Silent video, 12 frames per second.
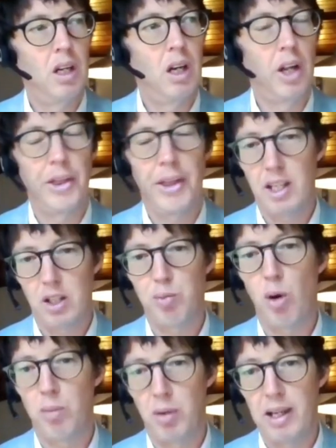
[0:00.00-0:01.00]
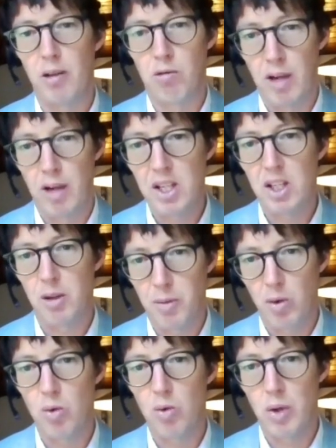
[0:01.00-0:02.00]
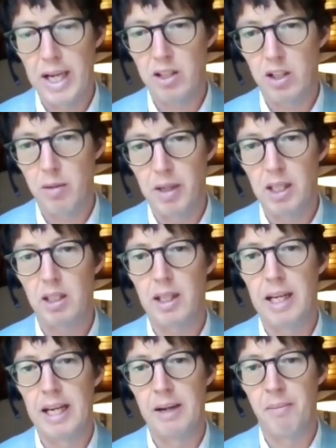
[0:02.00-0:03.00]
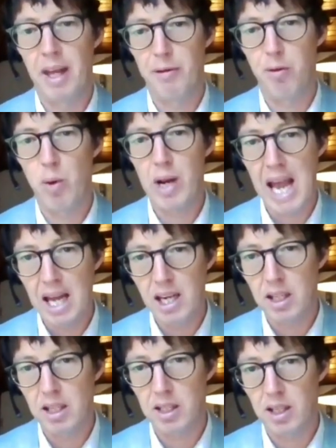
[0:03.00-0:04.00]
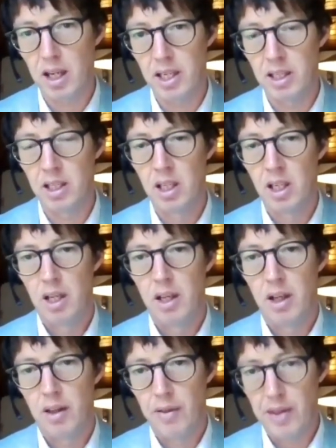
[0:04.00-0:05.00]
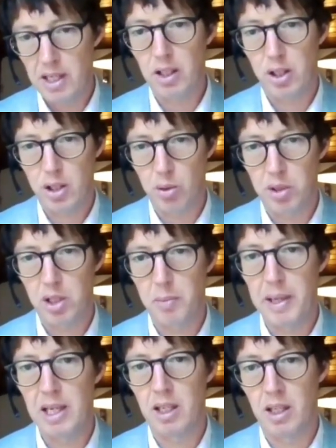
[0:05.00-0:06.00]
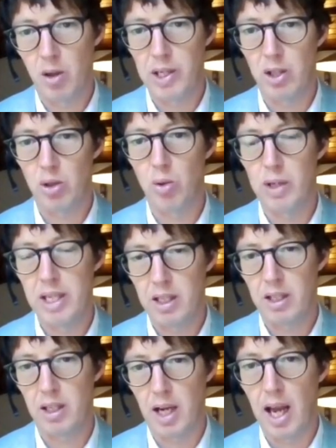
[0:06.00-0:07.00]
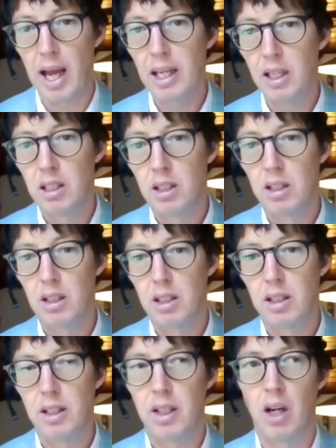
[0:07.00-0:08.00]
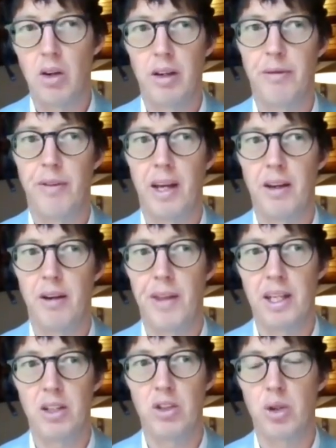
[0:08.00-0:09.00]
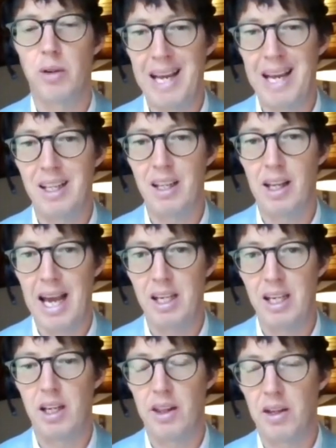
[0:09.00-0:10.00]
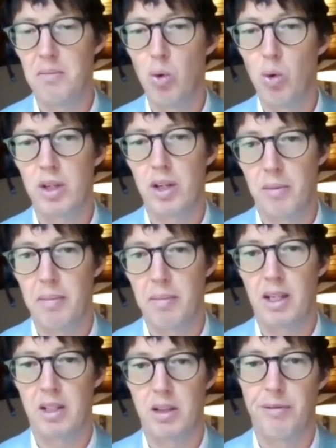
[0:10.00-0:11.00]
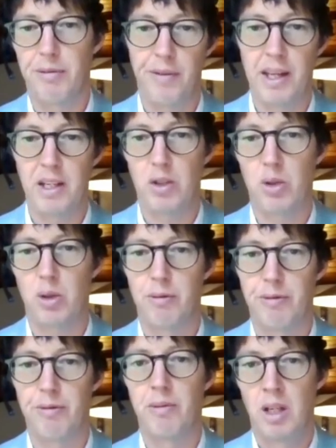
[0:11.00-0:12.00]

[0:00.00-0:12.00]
I think it's probably a reasonable estimate. If we hadn't seen the additional spending that we saw yesterday, if they didn't sort of add anything more to the mix, if they just sort of,